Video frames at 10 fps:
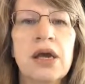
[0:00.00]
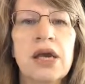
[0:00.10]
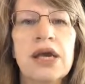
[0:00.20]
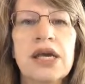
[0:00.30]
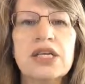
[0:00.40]

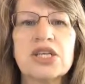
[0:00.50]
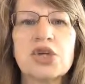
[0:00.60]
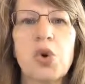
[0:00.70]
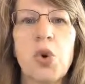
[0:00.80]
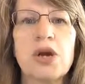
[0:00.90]
He is
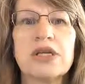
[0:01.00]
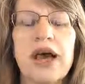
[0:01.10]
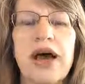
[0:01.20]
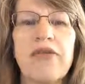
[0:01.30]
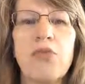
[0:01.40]
going to
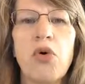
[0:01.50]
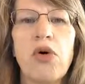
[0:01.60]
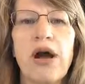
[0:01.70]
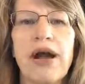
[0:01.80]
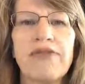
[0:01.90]
have
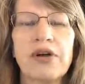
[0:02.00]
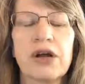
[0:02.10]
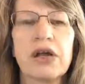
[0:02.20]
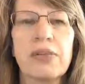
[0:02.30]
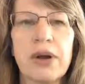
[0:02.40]
more
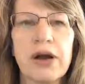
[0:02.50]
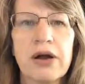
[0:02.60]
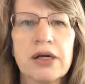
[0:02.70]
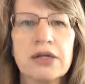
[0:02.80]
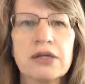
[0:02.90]
African
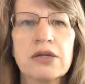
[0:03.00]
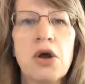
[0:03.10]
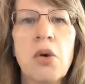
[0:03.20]
Americans,